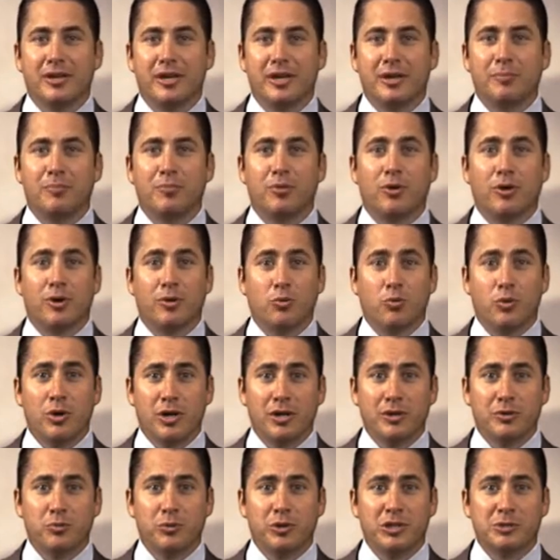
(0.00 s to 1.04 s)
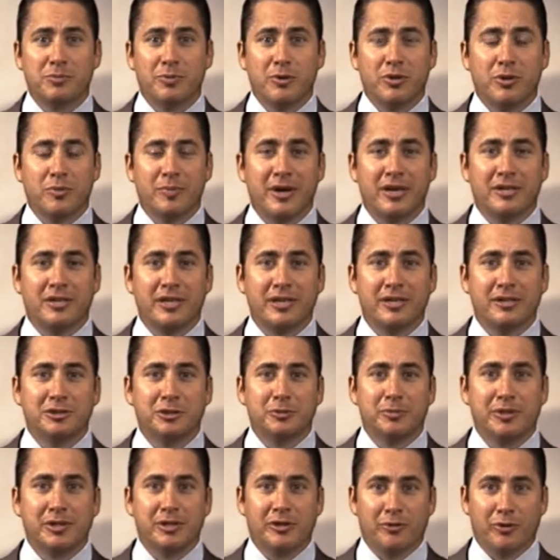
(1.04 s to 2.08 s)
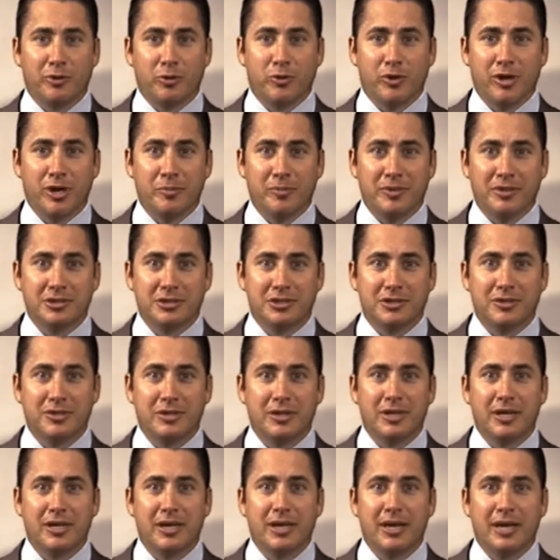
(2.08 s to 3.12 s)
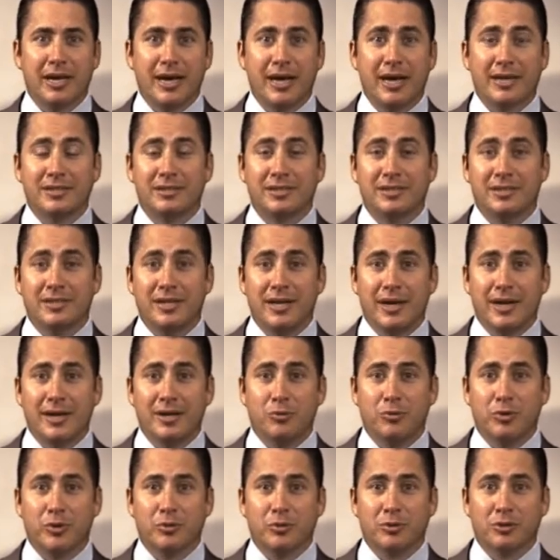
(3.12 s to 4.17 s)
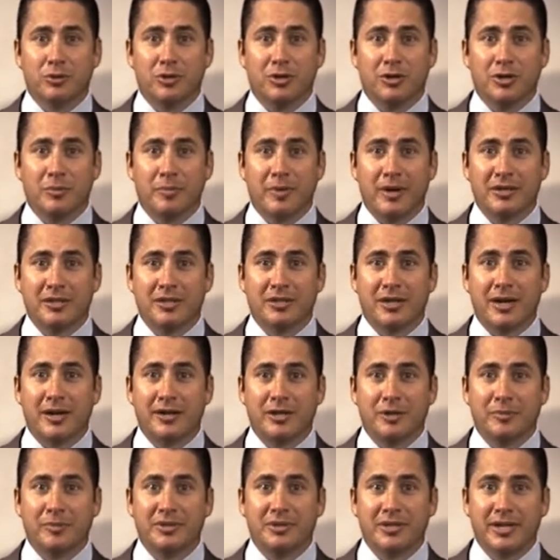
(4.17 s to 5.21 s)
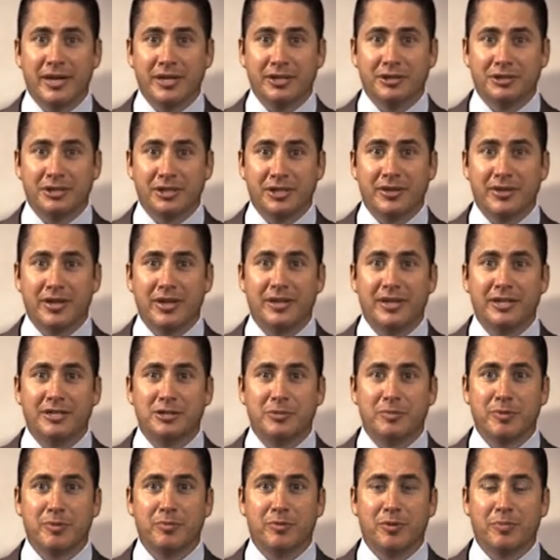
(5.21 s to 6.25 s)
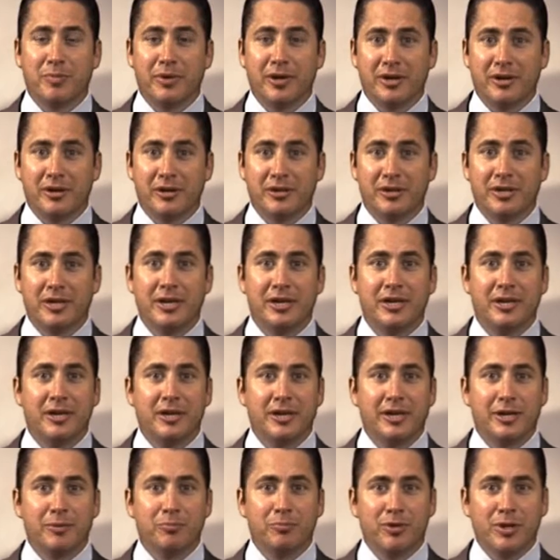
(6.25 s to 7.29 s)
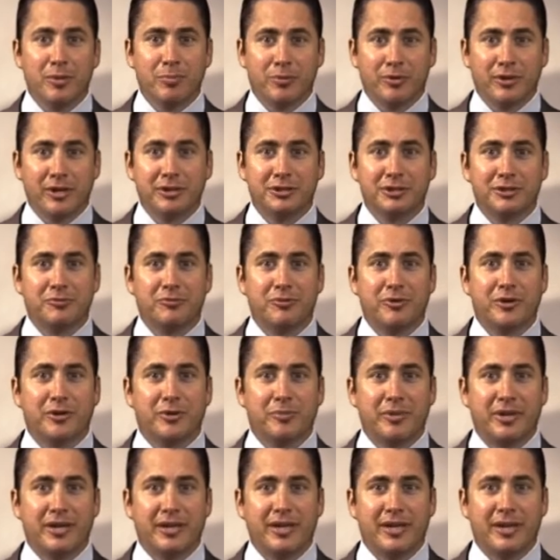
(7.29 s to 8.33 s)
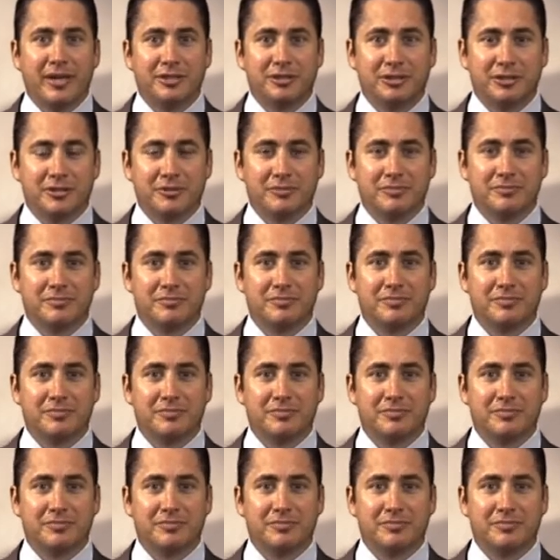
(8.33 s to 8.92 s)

In part one, we spoke about the eligibility requirements, and today we will talk about the documentation that needs to be prepared in preparation for your mediation.